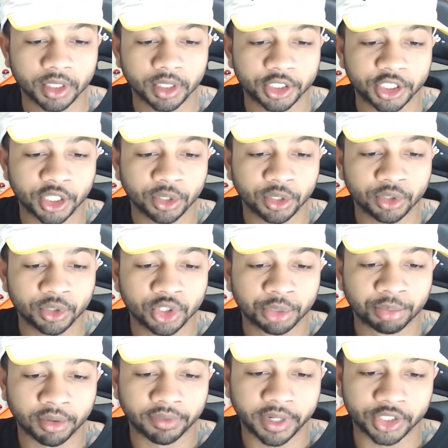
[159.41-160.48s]
Shows the
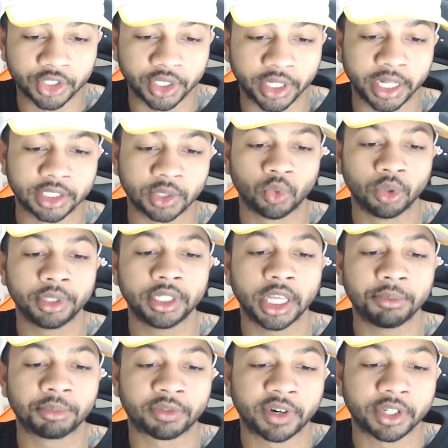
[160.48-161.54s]
Professor. It's a woman
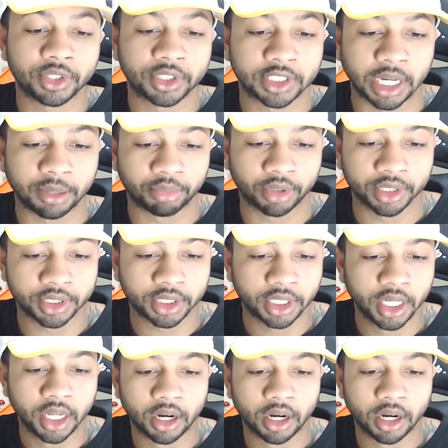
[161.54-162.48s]
named Professor Cypress.